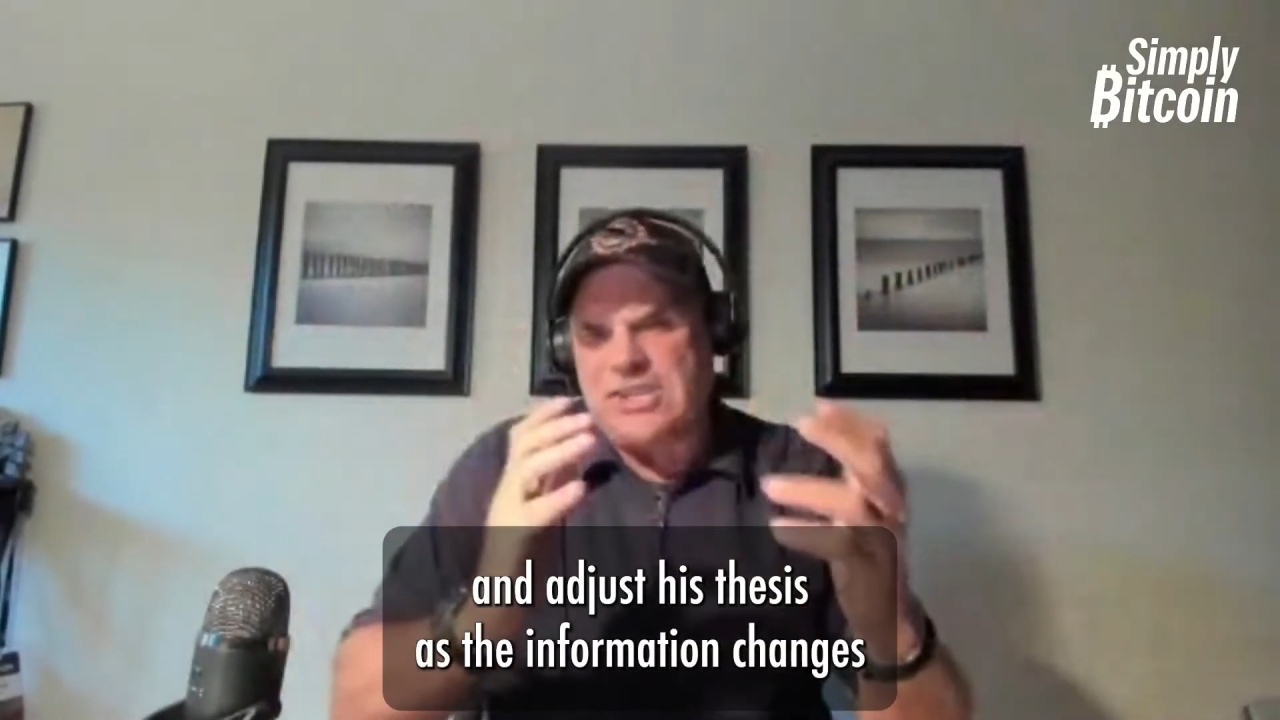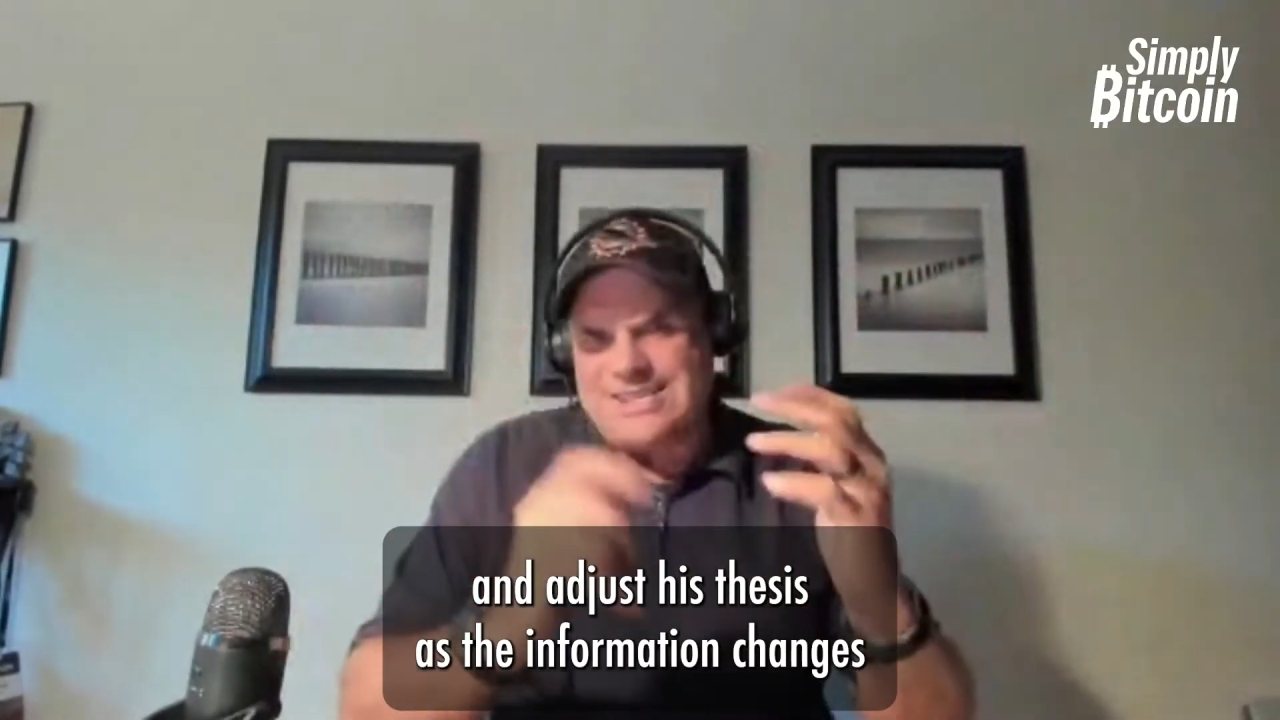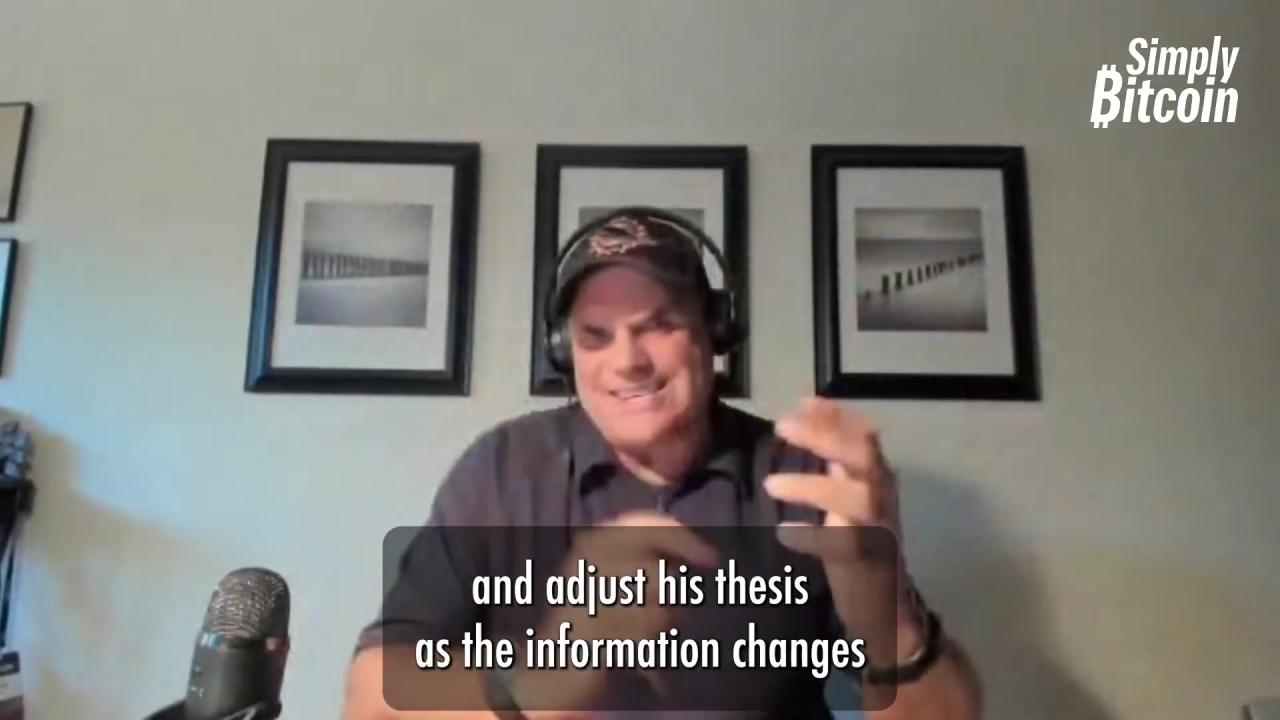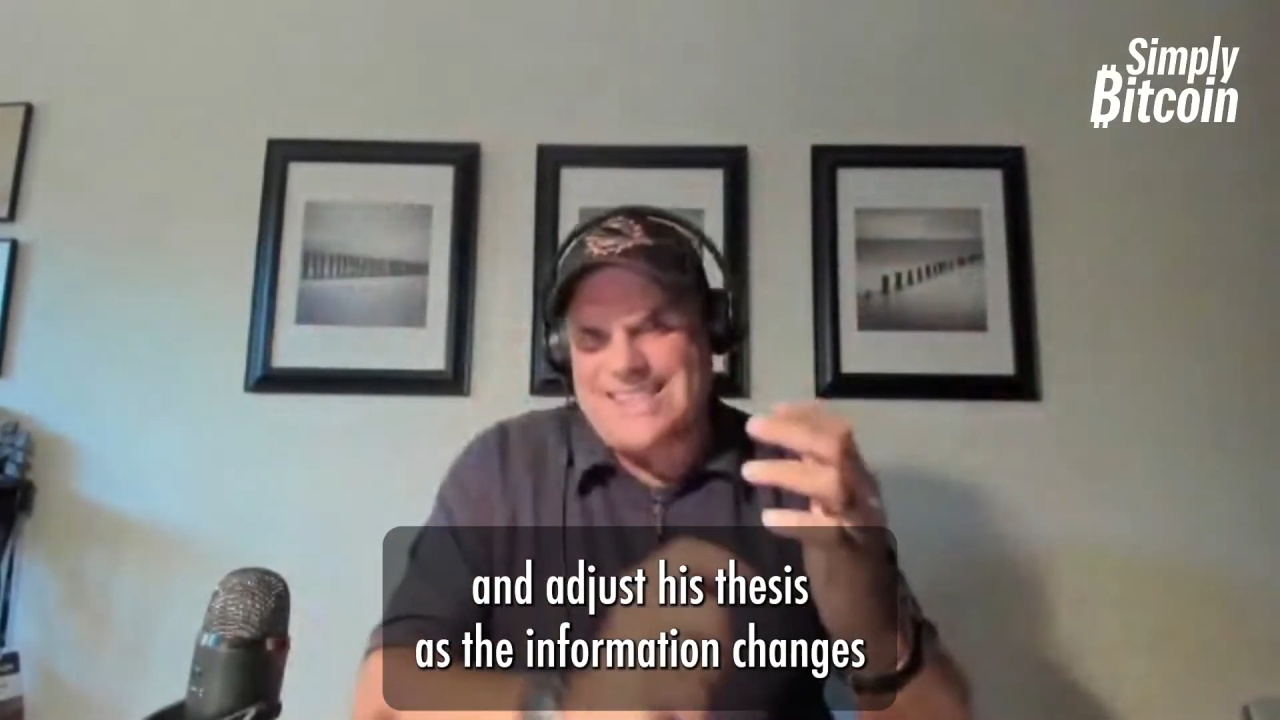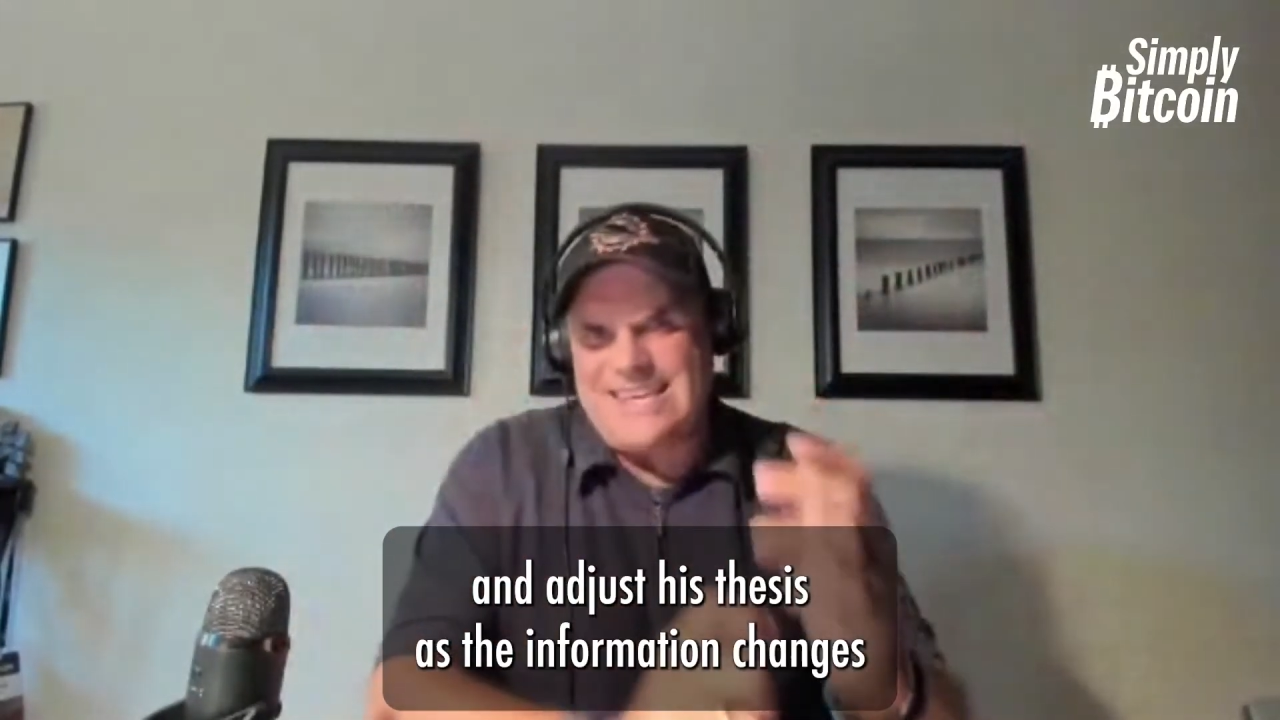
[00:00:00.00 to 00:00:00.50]

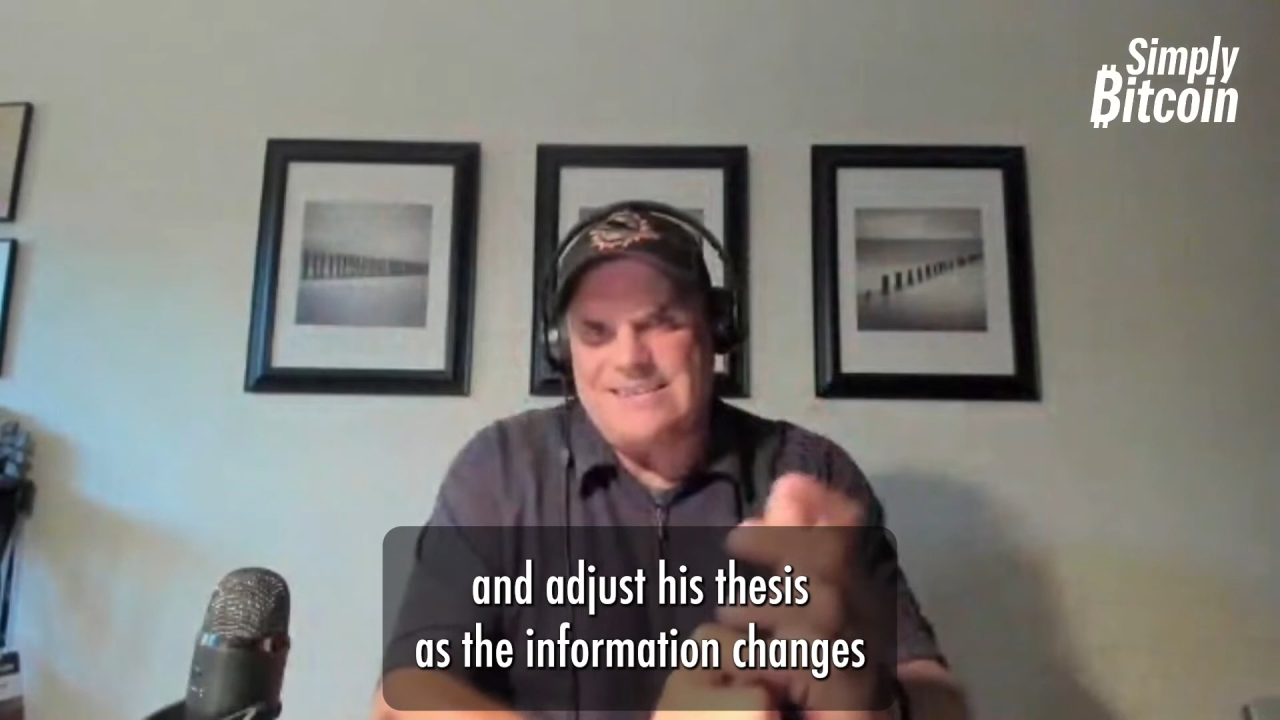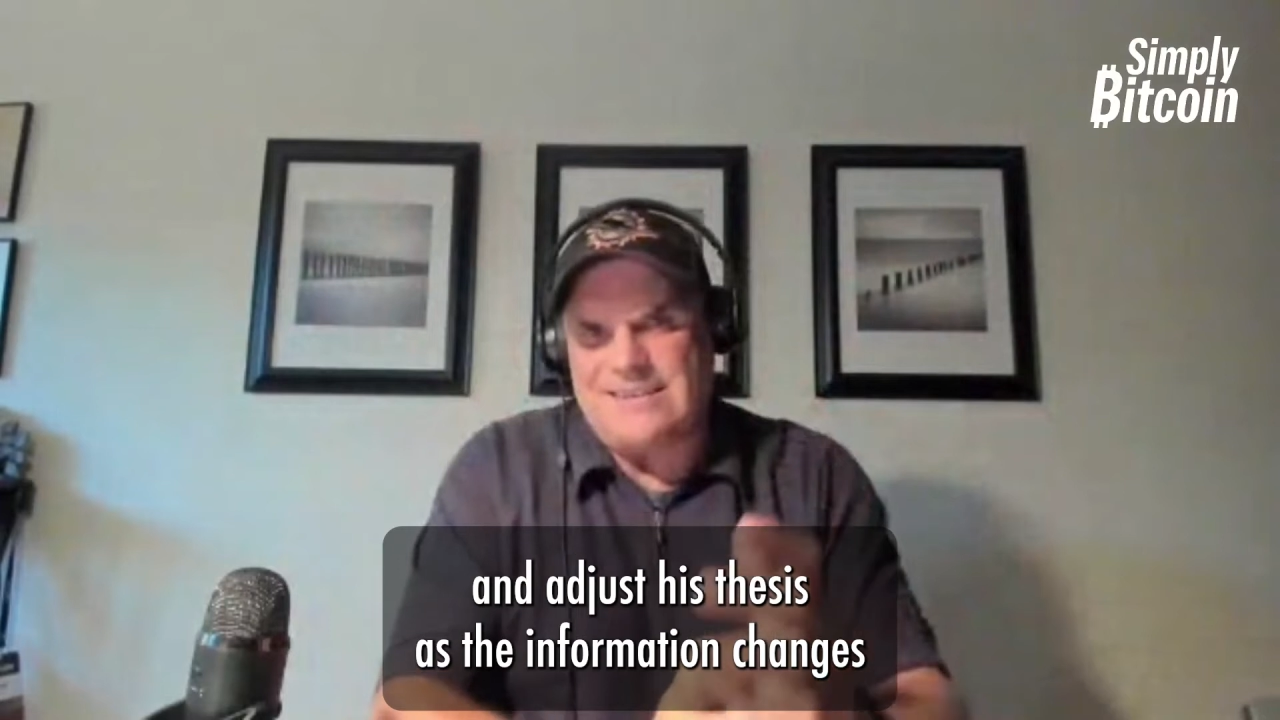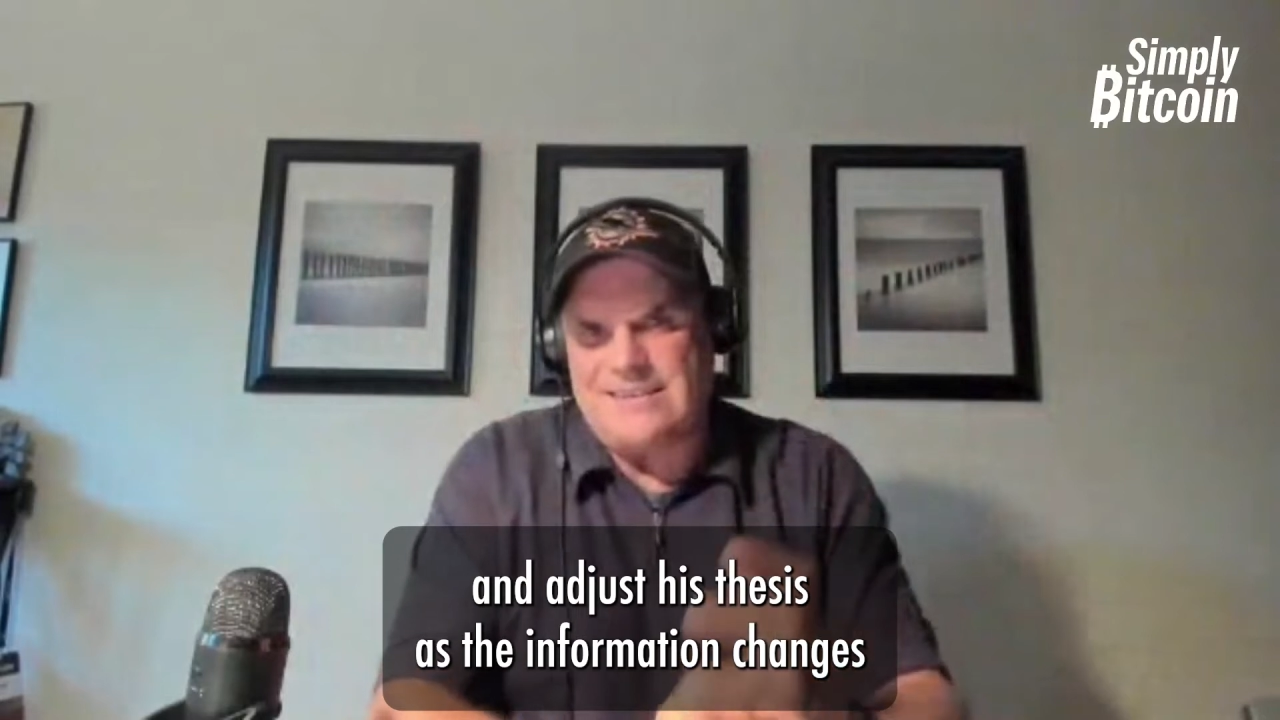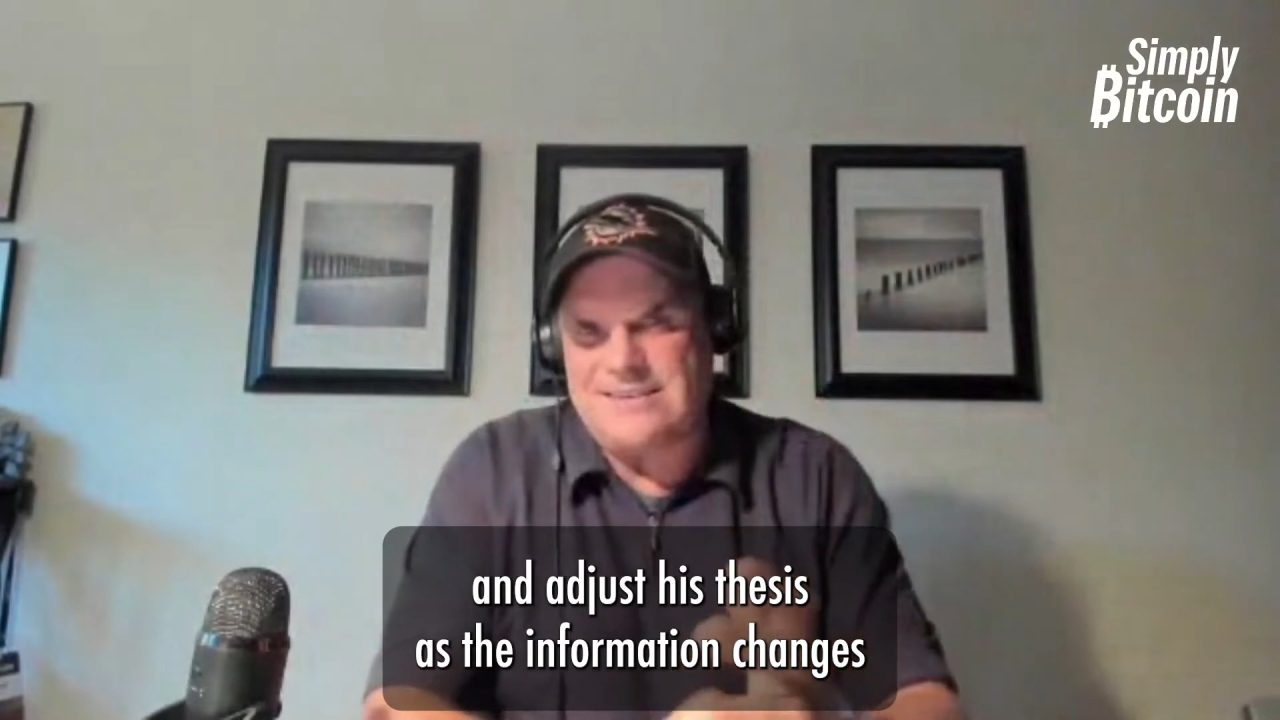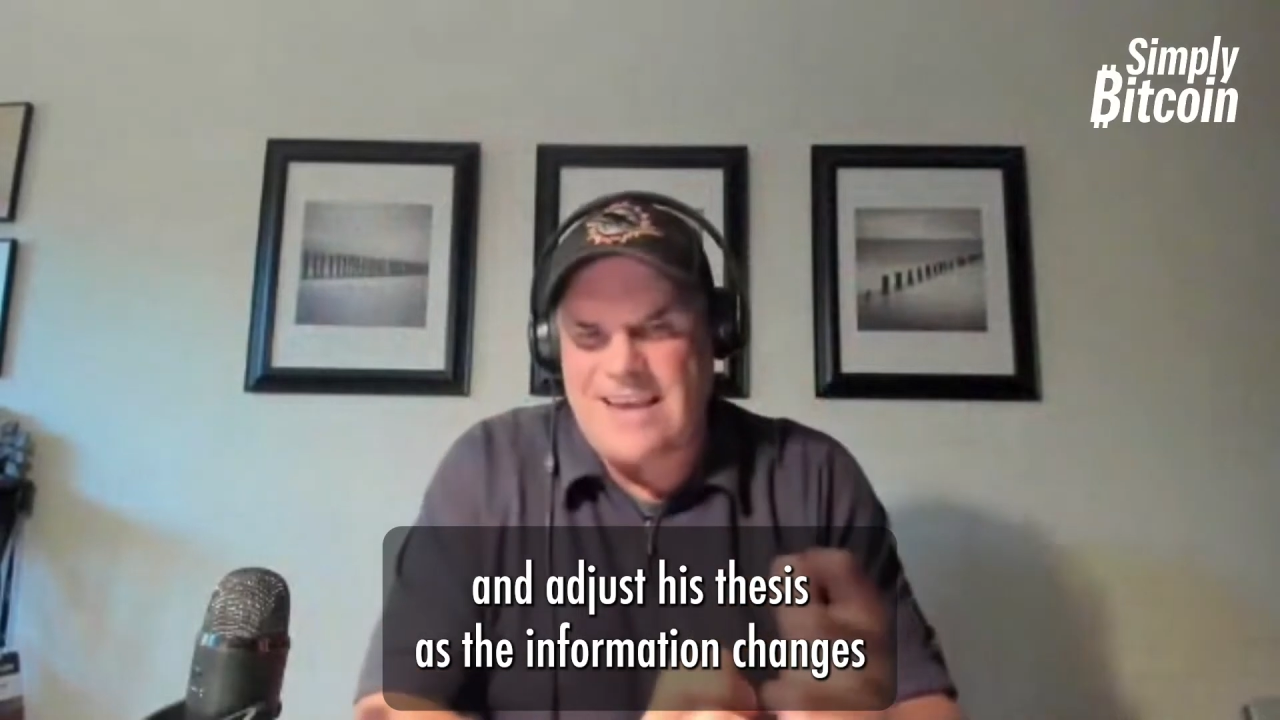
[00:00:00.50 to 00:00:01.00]
his thesis